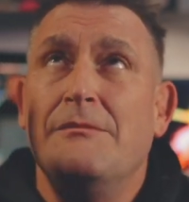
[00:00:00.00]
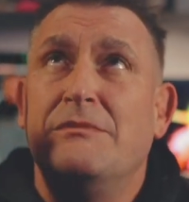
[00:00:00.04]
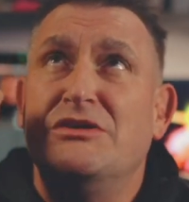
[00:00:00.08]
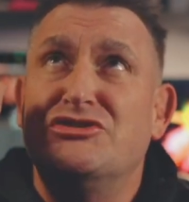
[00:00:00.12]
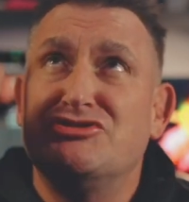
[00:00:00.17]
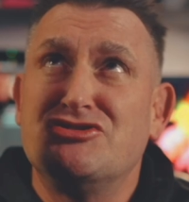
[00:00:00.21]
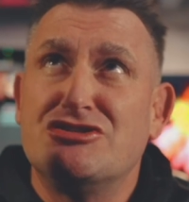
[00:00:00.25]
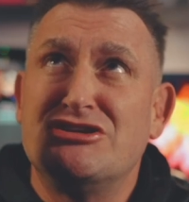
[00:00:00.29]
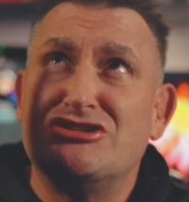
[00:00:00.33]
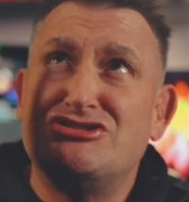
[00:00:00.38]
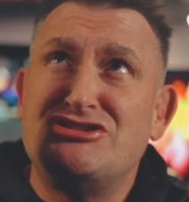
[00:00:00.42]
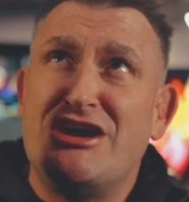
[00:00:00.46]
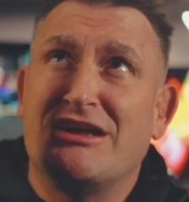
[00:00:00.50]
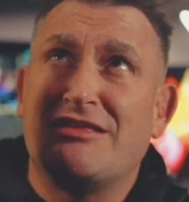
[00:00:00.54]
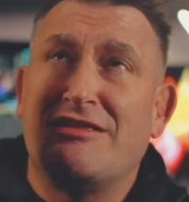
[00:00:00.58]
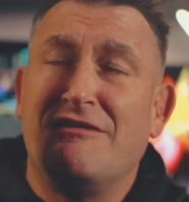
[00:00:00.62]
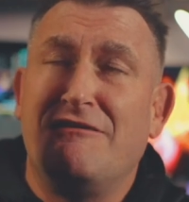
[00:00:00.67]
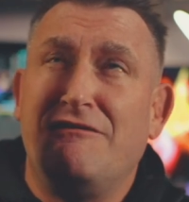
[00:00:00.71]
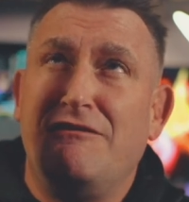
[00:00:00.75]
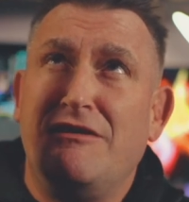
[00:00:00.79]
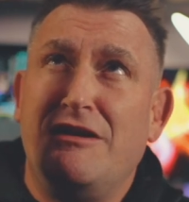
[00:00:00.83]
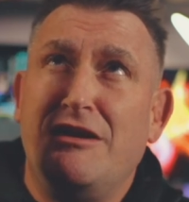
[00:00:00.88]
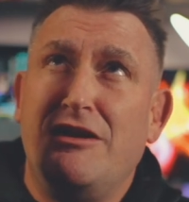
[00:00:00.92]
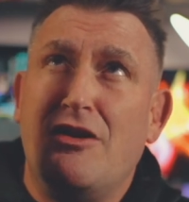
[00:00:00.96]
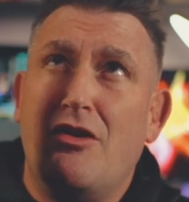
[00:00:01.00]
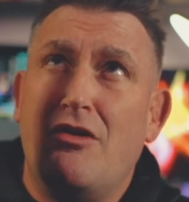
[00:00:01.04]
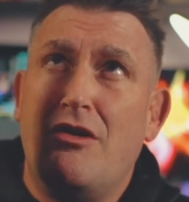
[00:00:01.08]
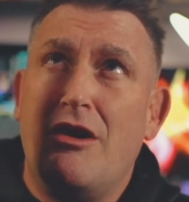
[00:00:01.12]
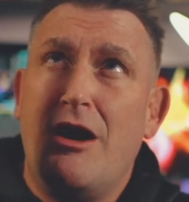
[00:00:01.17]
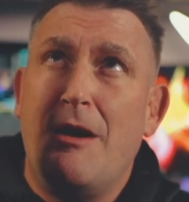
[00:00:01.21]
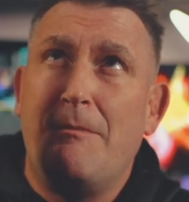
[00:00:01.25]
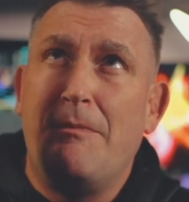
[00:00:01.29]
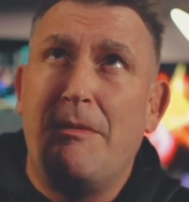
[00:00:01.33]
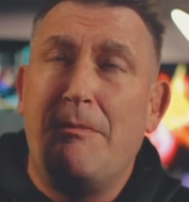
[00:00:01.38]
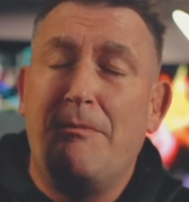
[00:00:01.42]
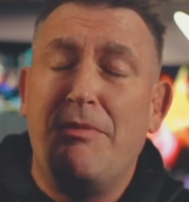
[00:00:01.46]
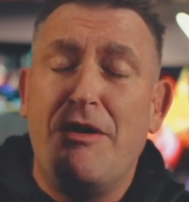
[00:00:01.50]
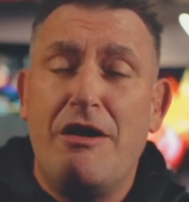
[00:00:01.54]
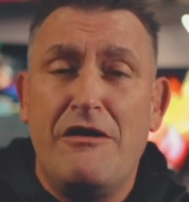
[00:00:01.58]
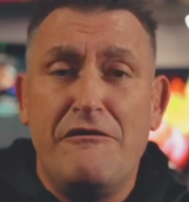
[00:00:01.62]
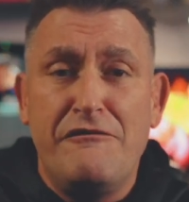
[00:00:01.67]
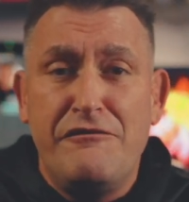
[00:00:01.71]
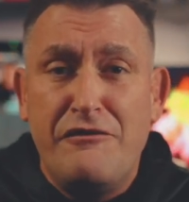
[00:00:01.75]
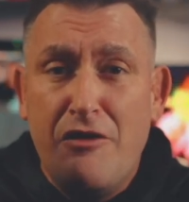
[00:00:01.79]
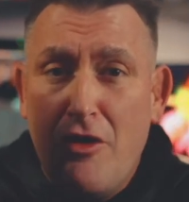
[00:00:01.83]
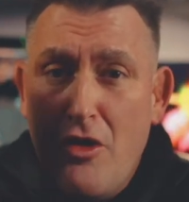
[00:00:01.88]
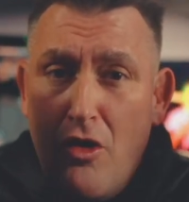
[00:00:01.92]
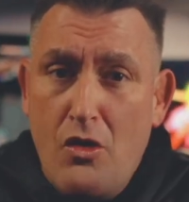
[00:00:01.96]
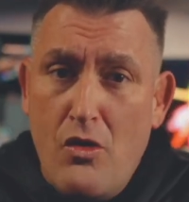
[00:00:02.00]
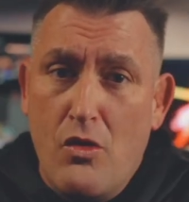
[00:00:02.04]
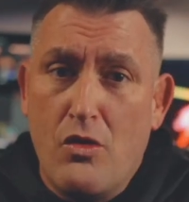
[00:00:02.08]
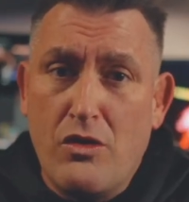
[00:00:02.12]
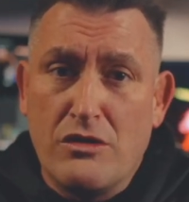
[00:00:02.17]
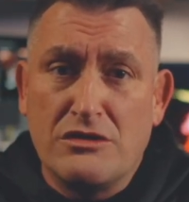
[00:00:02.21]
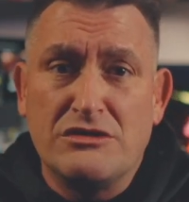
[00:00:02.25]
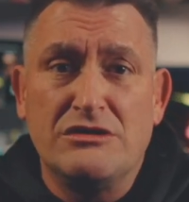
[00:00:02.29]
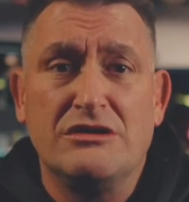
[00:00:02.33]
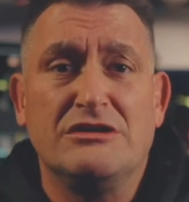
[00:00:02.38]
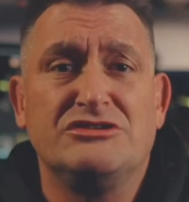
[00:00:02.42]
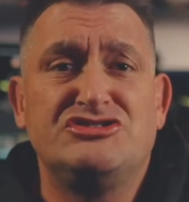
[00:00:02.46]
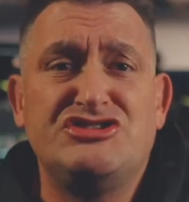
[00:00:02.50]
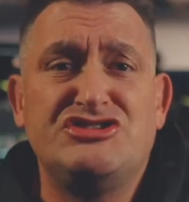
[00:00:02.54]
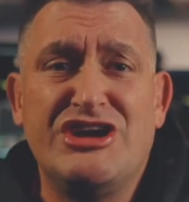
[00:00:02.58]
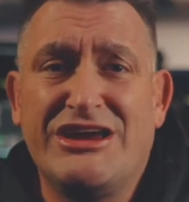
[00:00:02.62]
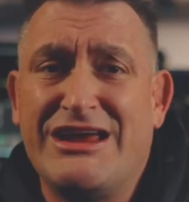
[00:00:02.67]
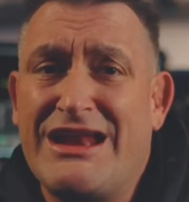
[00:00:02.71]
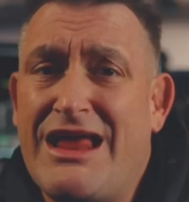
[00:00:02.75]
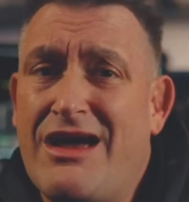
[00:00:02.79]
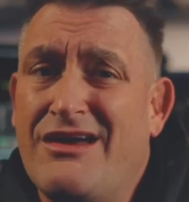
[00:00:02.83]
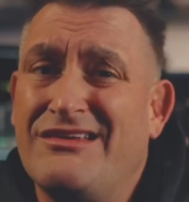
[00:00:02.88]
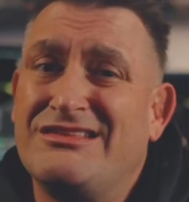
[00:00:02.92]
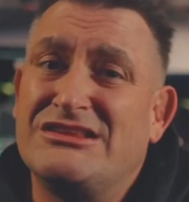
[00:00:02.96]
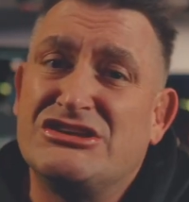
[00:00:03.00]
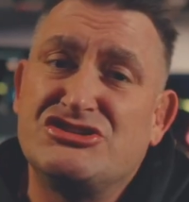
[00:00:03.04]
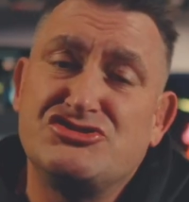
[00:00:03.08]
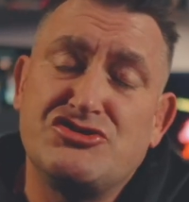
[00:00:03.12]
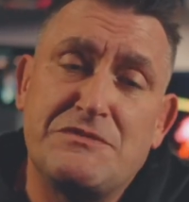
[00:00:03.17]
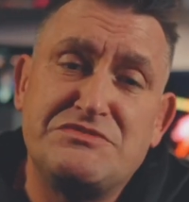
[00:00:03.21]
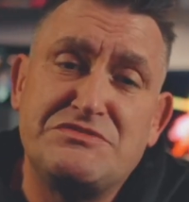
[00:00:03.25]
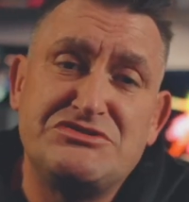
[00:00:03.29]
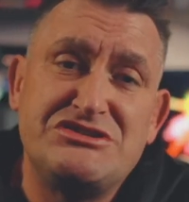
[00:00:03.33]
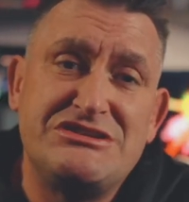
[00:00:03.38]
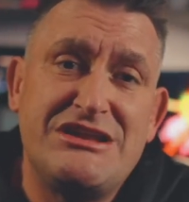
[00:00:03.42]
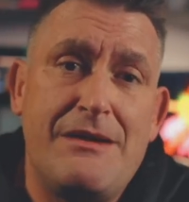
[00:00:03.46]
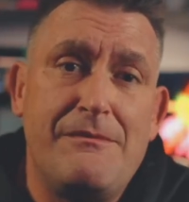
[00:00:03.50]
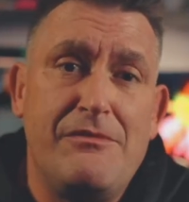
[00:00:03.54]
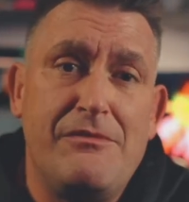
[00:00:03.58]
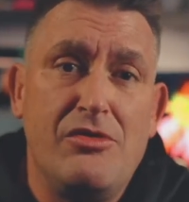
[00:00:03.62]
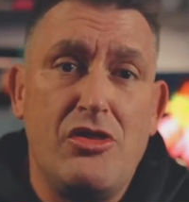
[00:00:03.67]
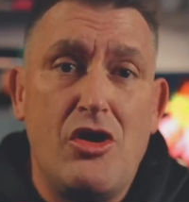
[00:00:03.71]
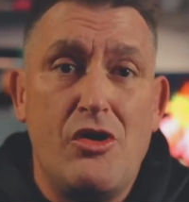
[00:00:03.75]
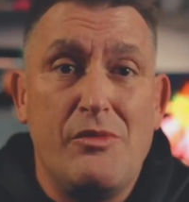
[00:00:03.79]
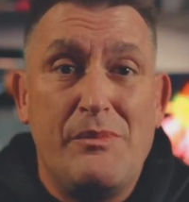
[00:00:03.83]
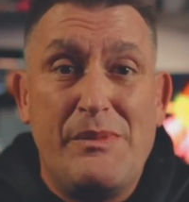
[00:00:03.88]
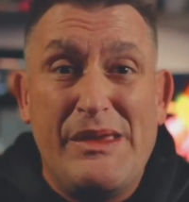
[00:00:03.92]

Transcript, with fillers: be sure to check the video up above or check it out in the description down below,